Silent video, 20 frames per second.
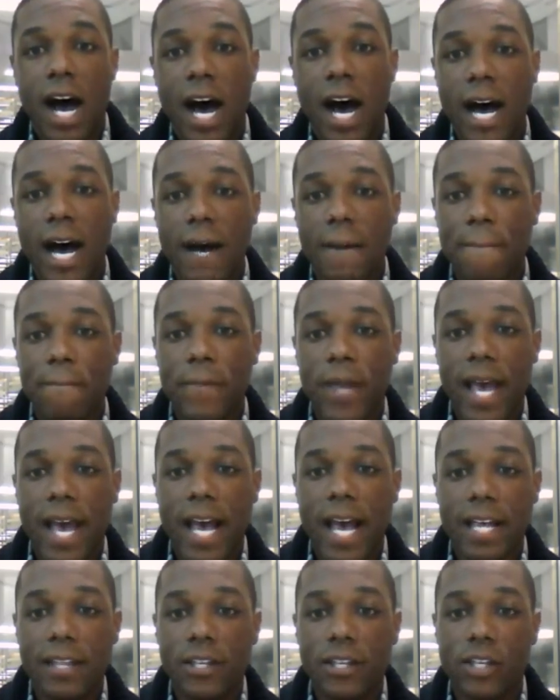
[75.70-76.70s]
Um,
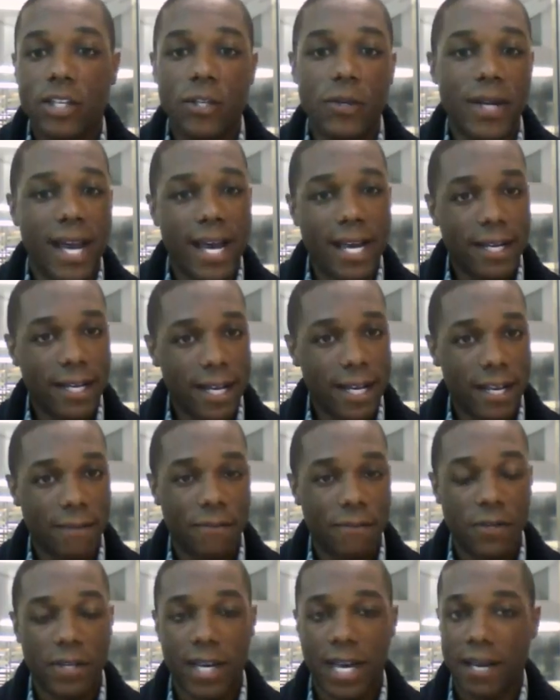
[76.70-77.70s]
and the Q and A,
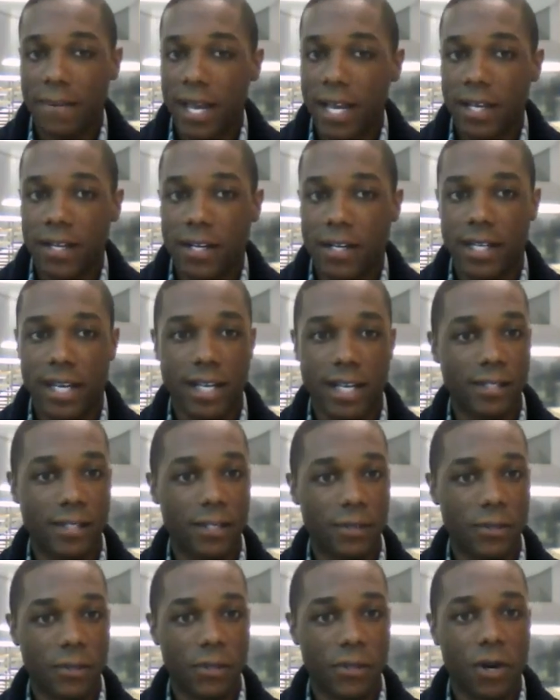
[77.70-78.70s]
if you can't make it or
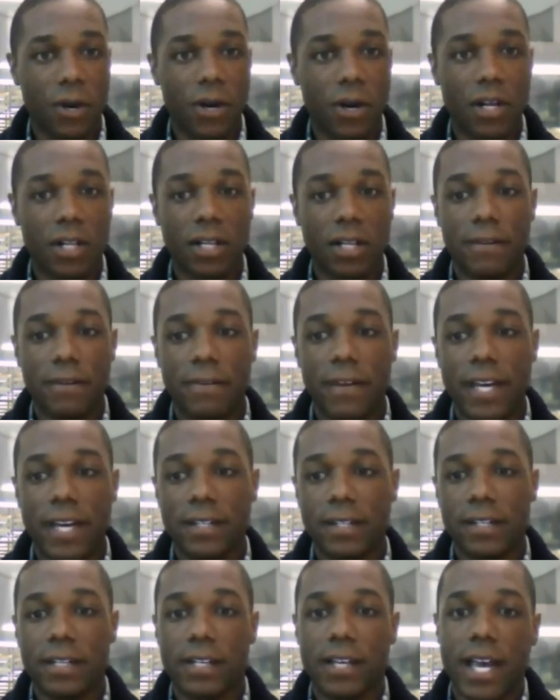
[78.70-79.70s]
can't sit through the whole
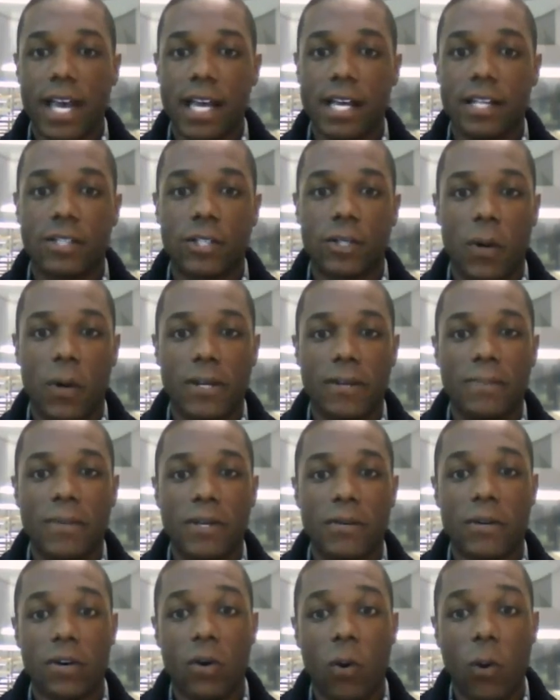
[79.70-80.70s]
event, it's going to
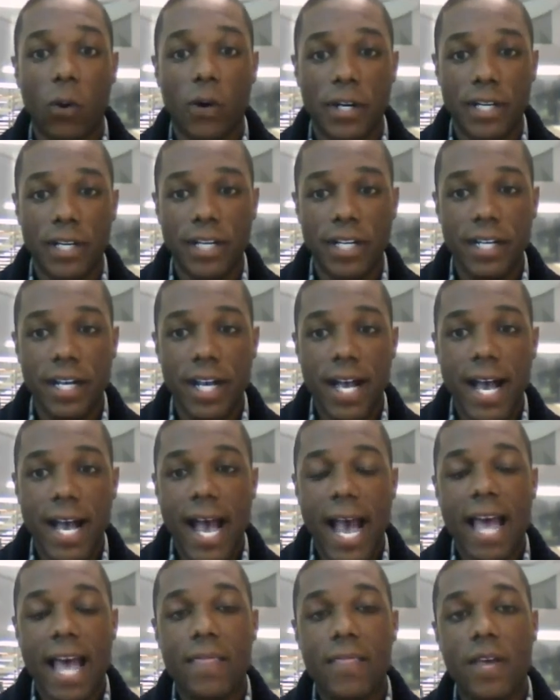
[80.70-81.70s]
be recorded
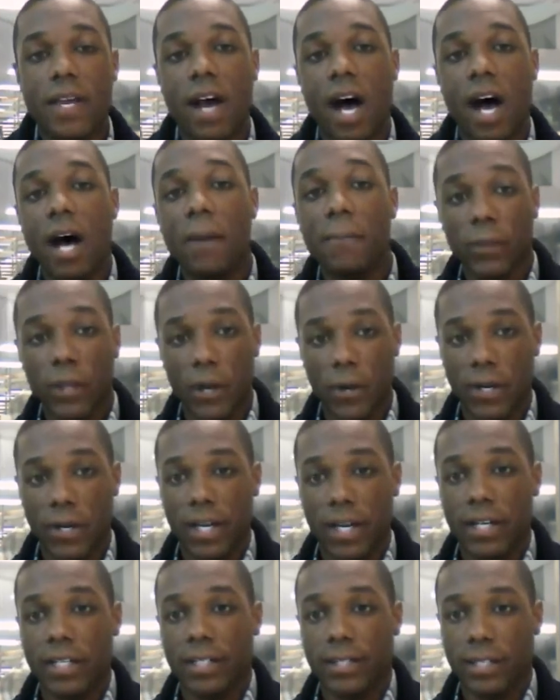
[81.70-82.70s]
and then
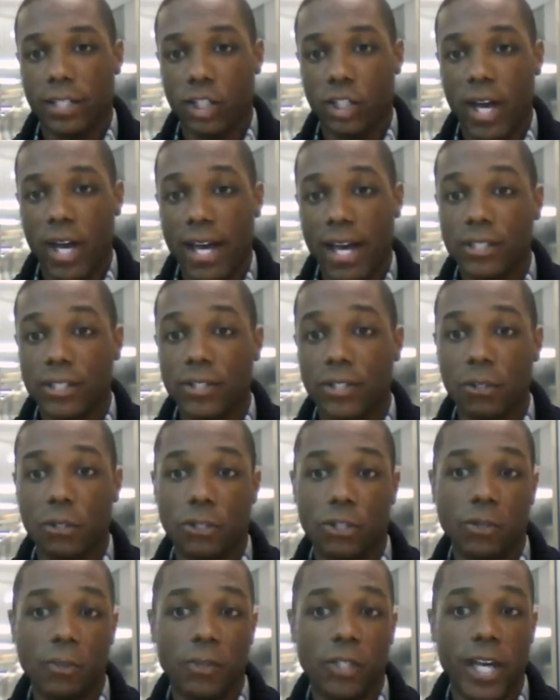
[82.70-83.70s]
uploaded to Chegg's
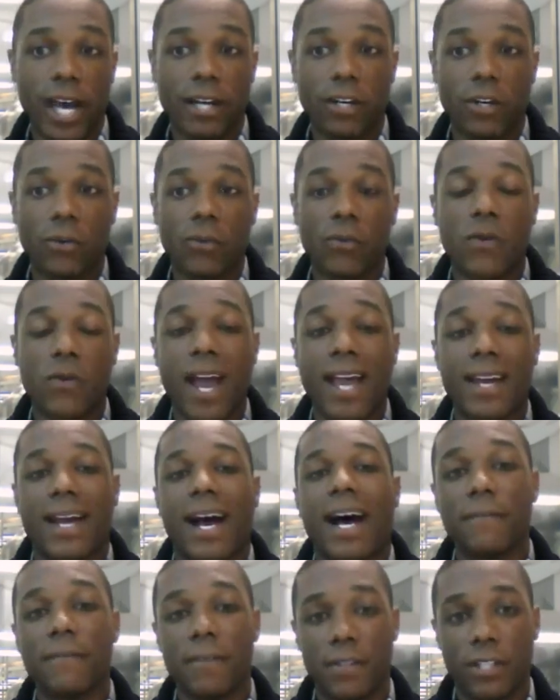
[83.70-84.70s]
YouTube channel
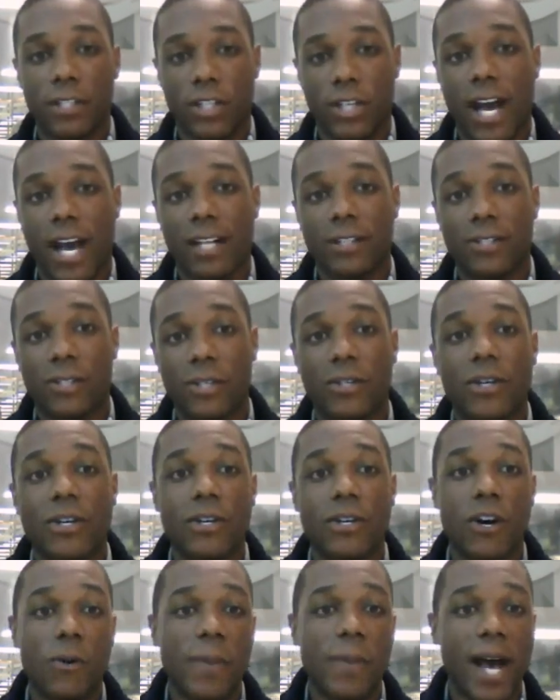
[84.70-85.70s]
right after the chat. So you
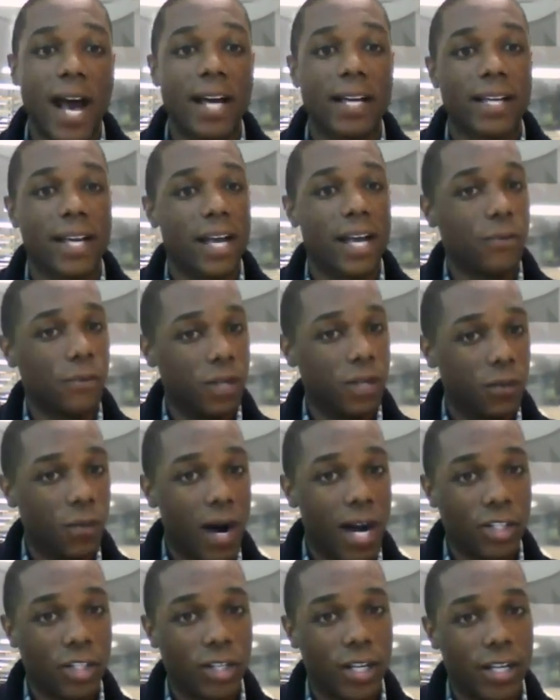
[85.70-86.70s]
can go back and
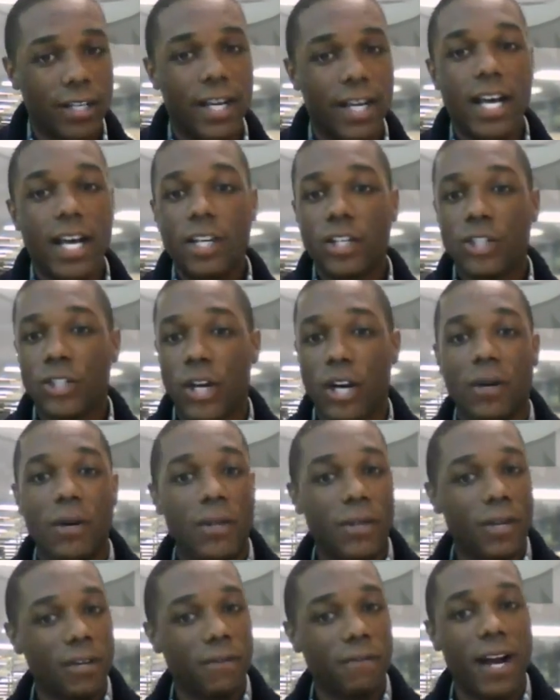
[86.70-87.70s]
rewatch it, share
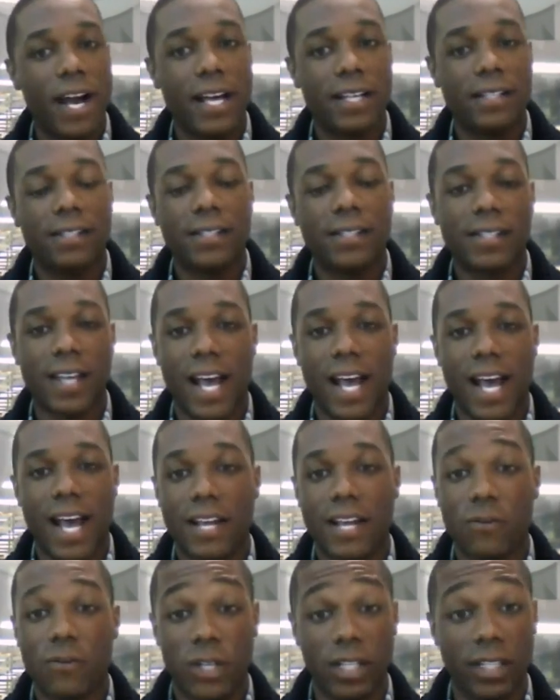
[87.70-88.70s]
it with your friends,
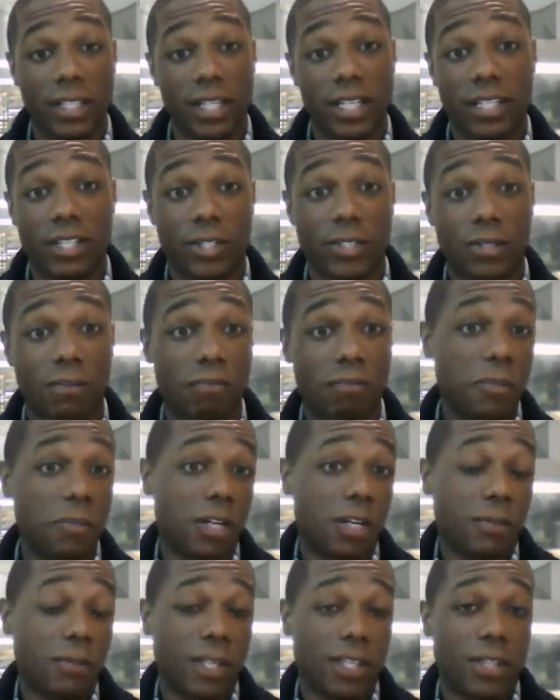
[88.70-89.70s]
and really just
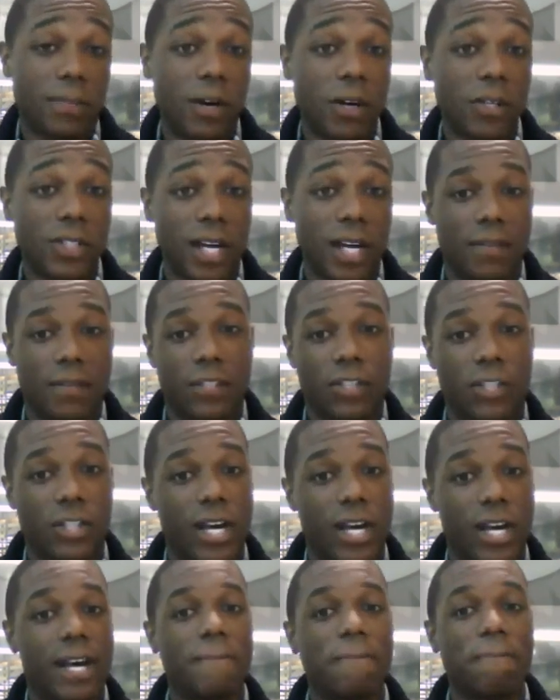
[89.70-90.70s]
you know get the most out of this
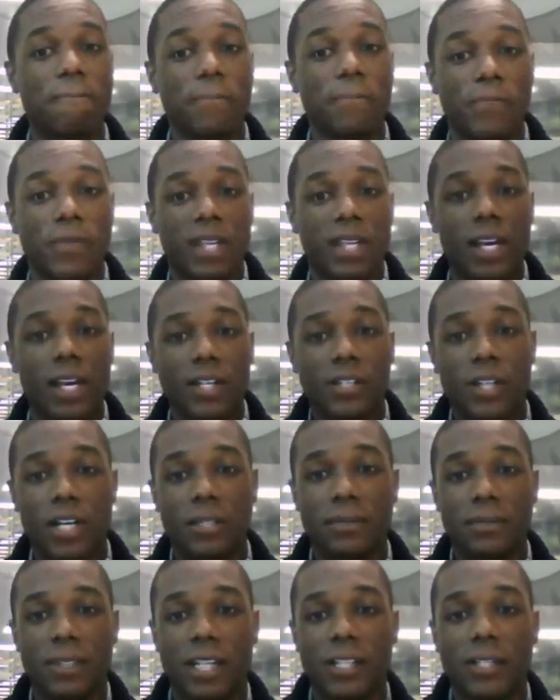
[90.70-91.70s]
chat.
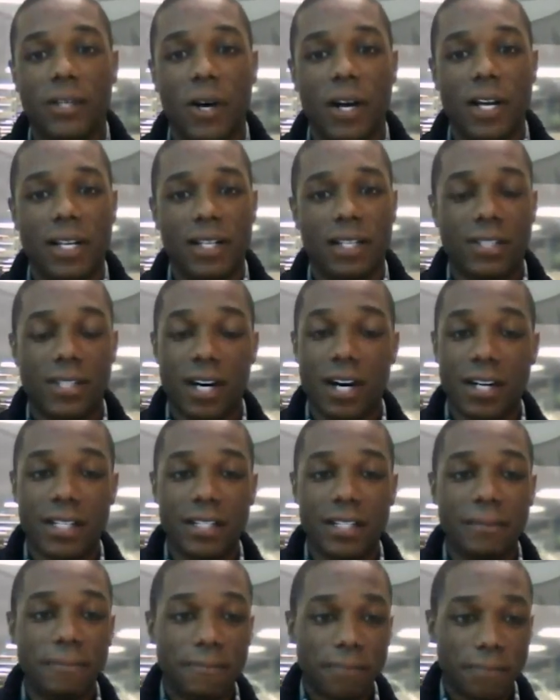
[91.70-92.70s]
So let's go ahead and get
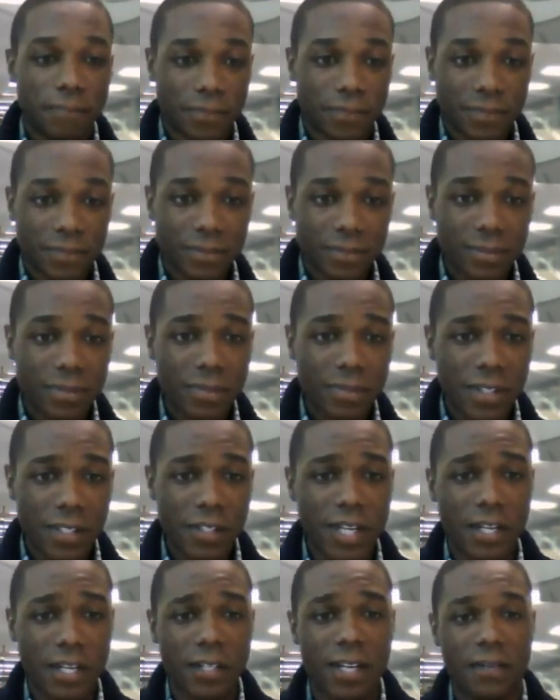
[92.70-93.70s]
started.
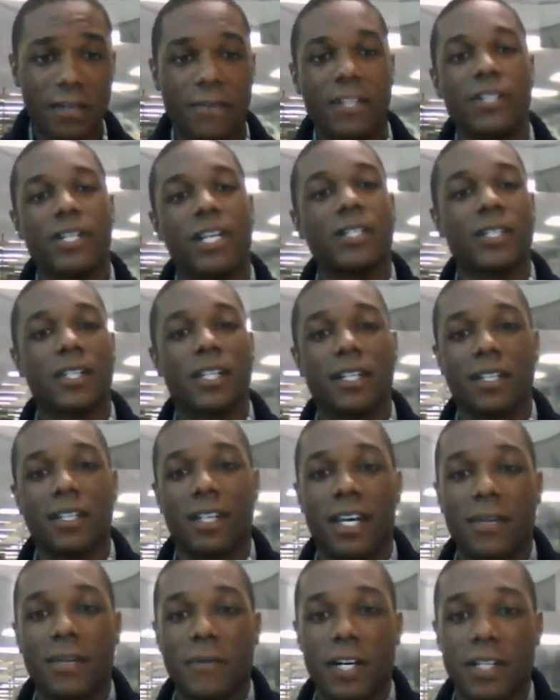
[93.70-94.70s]
Sound good, Francesca
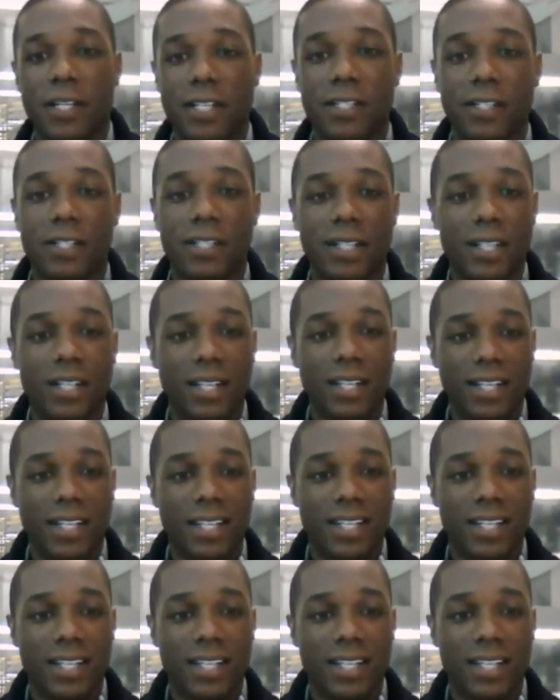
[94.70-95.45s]
and Marcus? That sounds great.